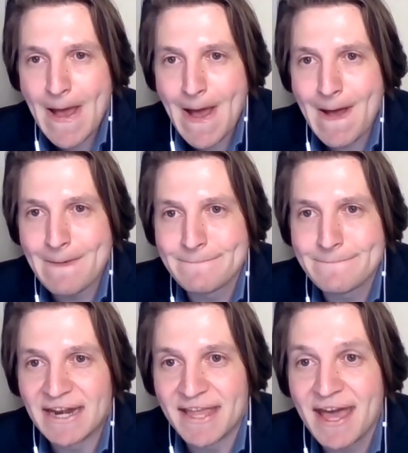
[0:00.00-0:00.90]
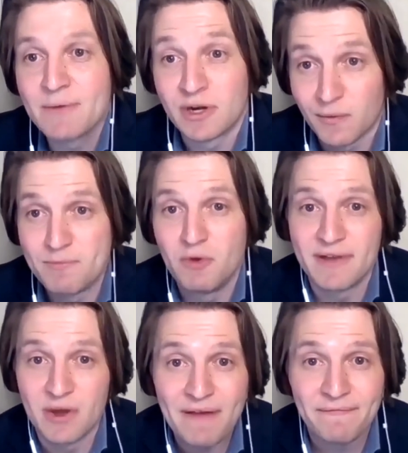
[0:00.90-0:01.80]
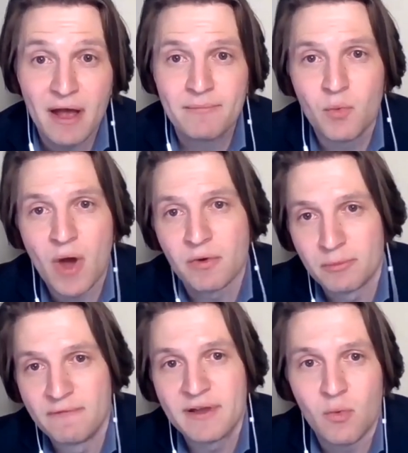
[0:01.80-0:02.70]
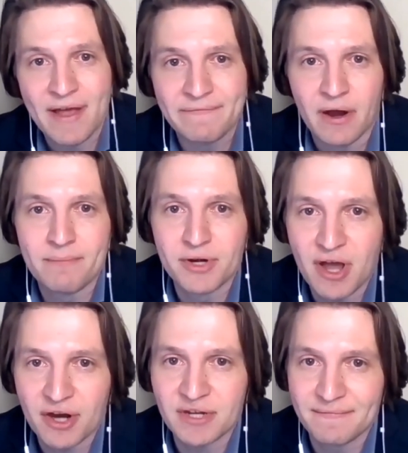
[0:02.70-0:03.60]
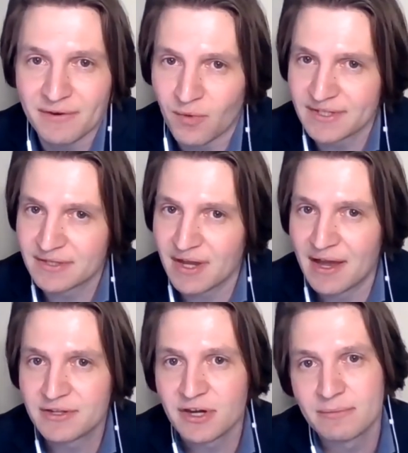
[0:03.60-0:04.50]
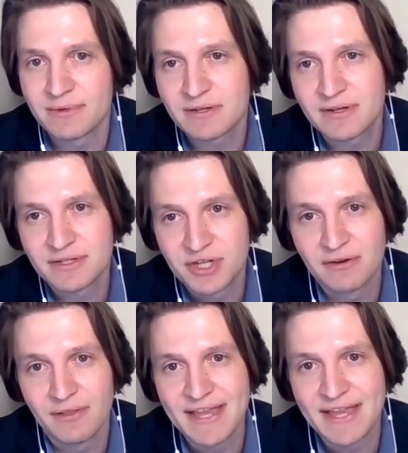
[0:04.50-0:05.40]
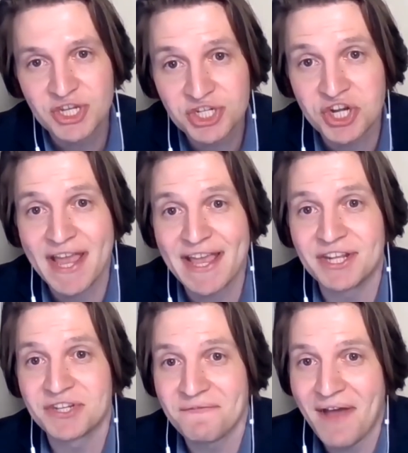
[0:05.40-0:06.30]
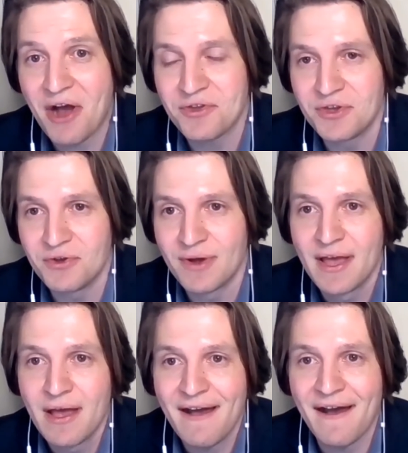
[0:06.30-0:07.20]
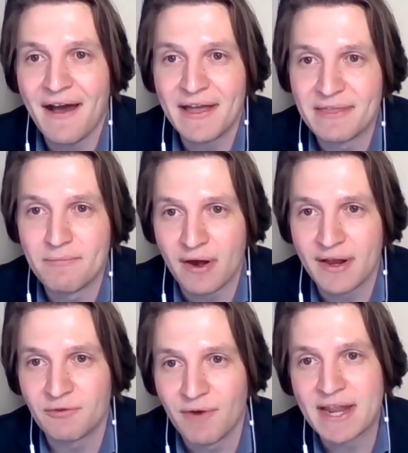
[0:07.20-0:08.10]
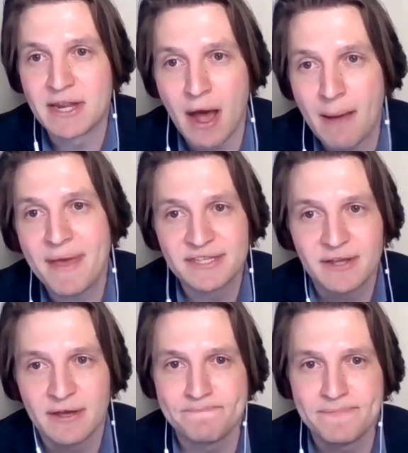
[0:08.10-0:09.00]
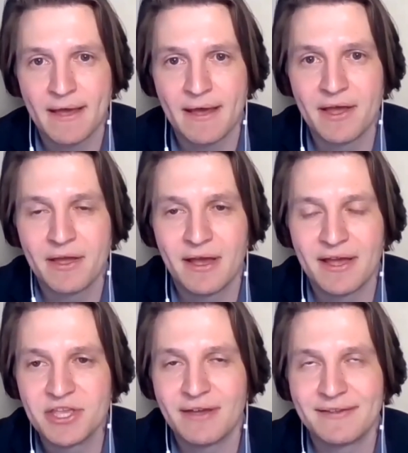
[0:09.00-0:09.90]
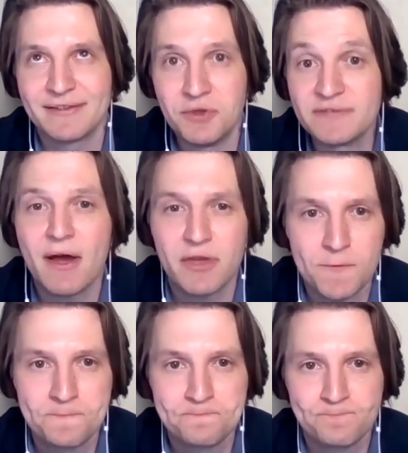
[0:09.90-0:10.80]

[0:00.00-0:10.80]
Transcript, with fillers: Um, and again, what are we moving away from? Well, we're moving away from production for what's uh, termed generally exchange value uh, in the market, right? And not based on uh, uh use value.